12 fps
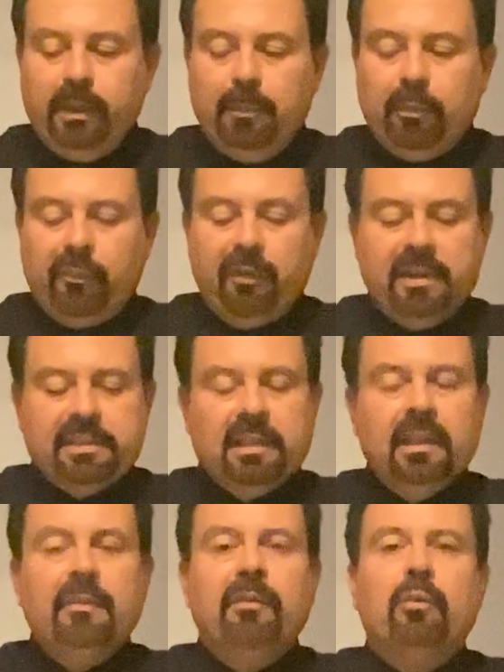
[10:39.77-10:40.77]
profess to
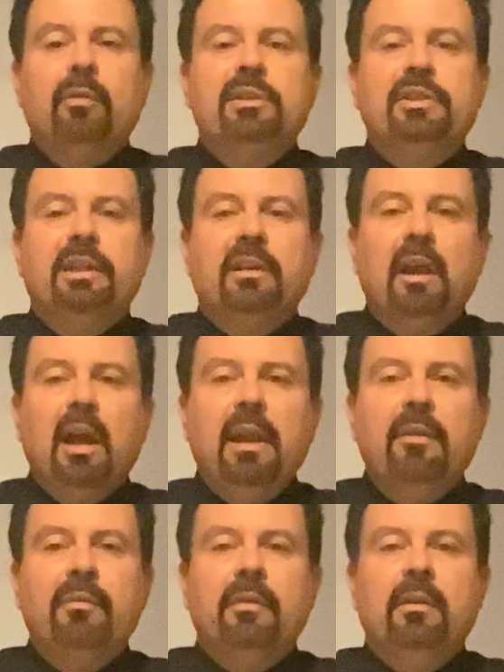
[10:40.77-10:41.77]
live a Christian
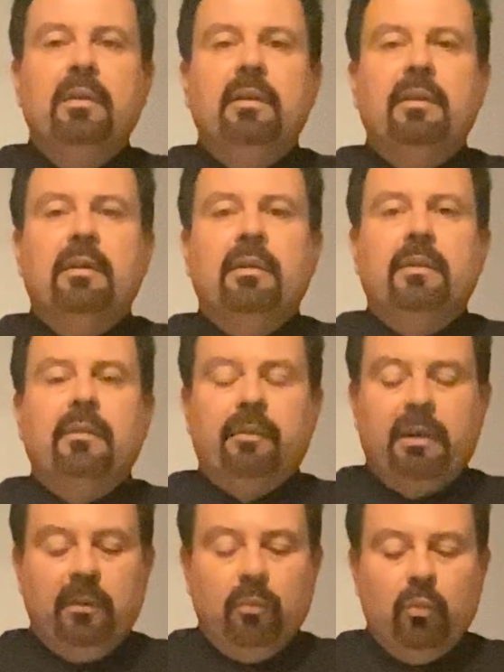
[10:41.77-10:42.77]
life,
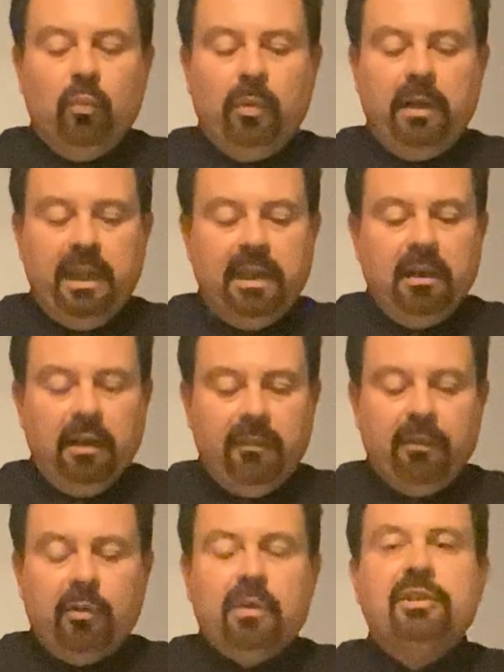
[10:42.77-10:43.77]
then we need to live a
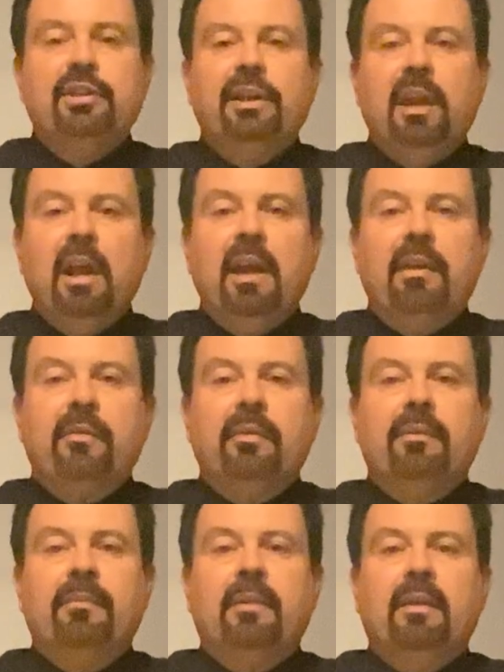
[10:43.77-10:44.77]
Christian life.
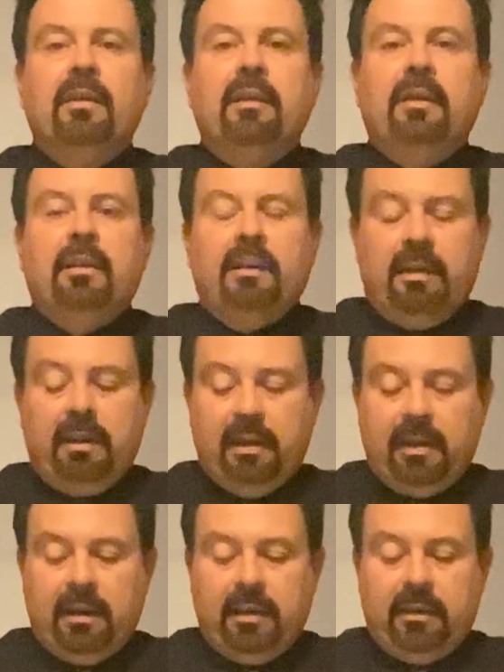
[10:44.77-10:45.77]

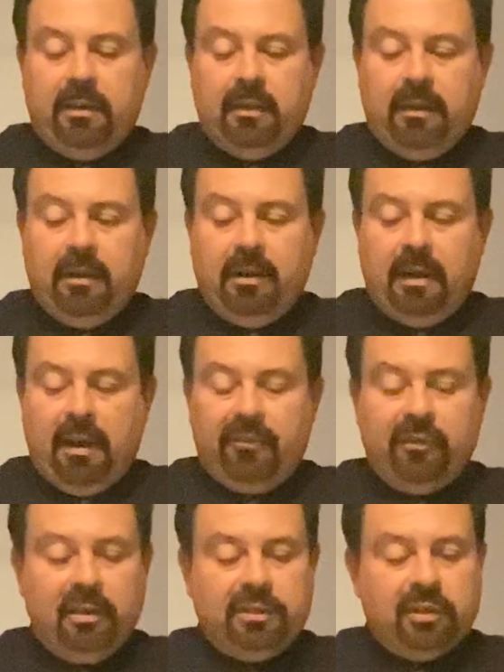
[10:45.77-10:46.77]
And I've
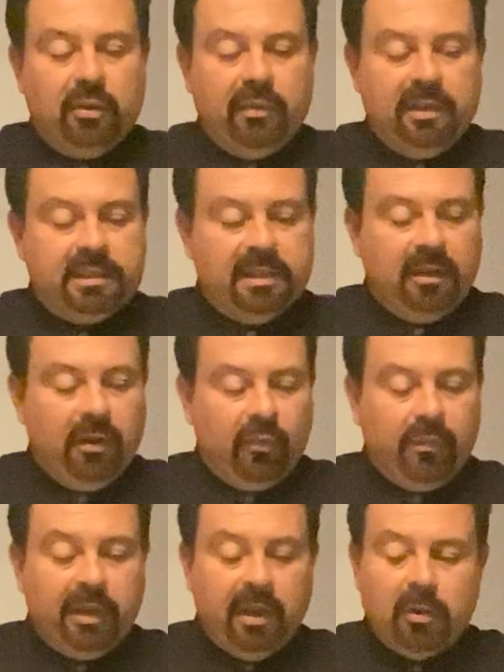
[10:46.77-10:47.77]
touched on this in other
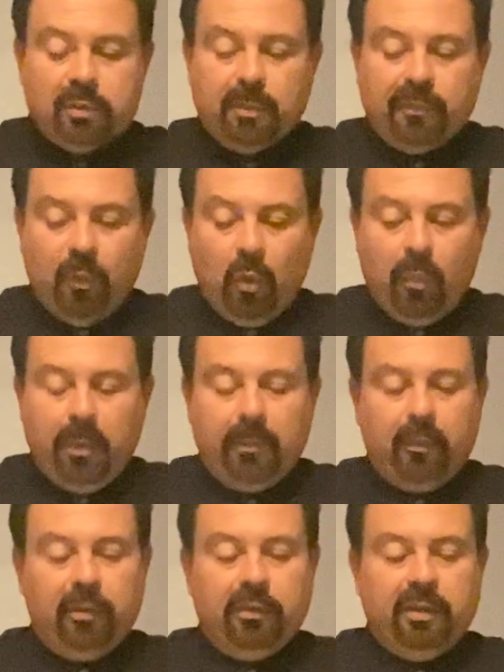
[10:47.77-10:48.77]
videos before, but I'm
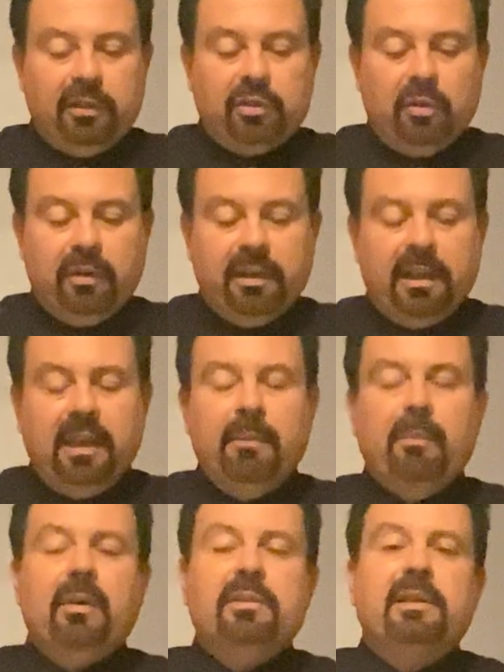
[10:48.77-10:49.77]
going to touch on it again
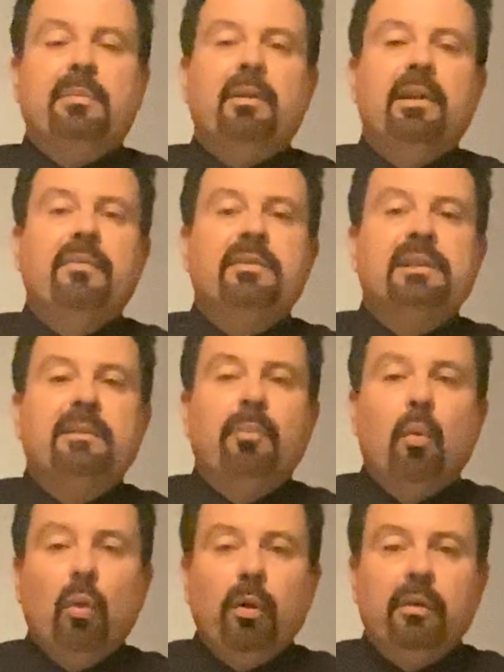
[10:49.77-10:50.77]
because I believe it's
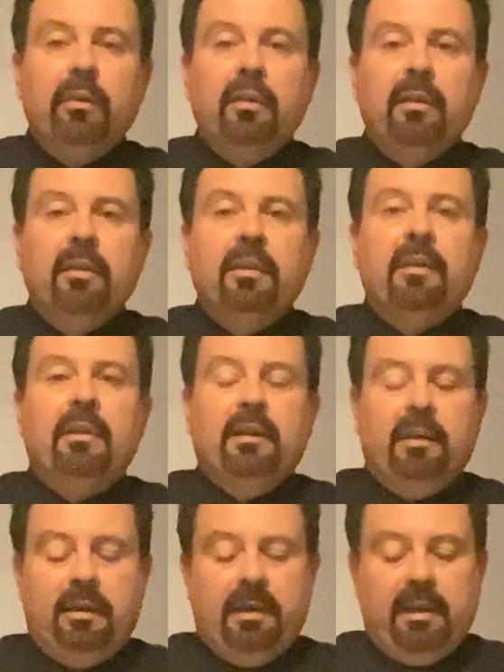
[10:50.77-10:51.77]
important.
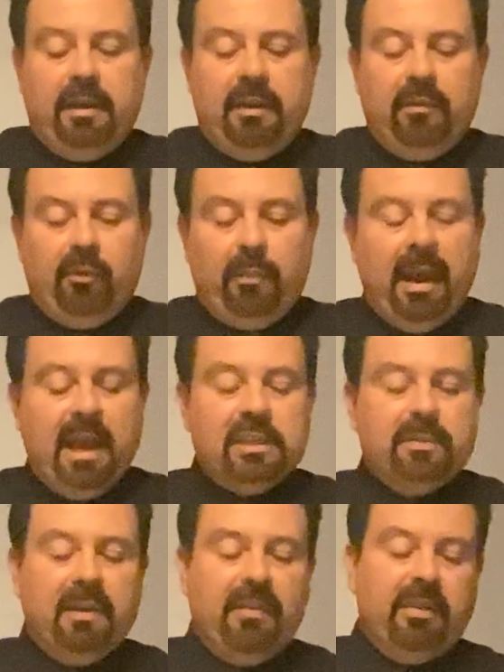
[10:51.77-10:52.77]
And it reminds
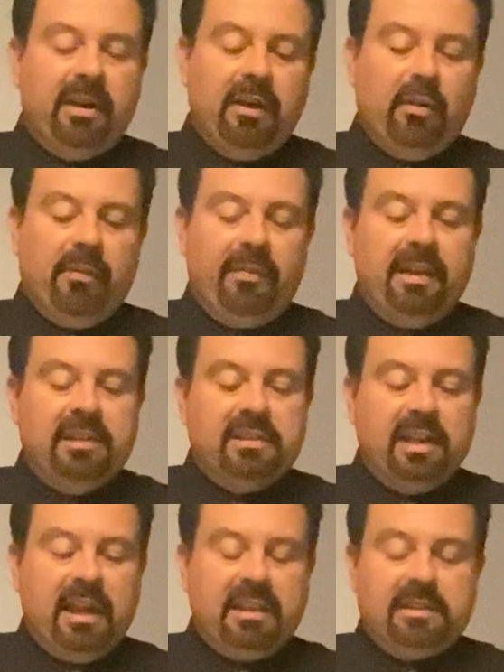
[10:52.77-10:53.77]
me of it here in these
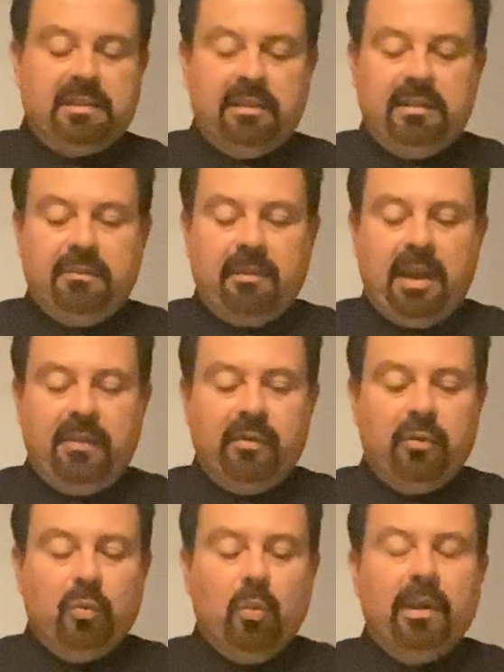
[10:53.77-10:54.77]
texts in Matthew
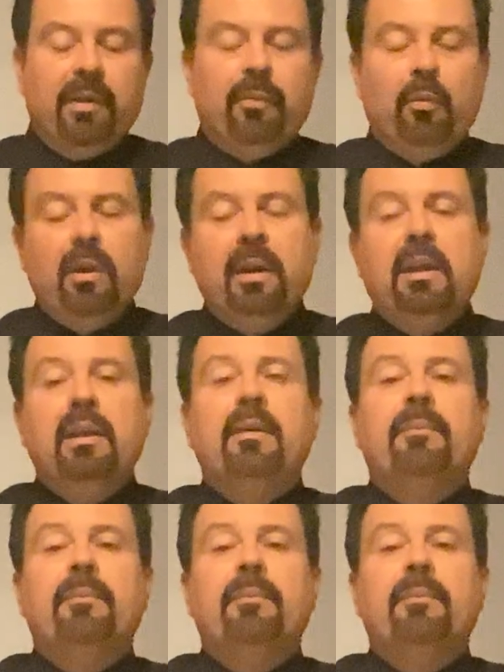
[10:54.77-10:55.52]
23.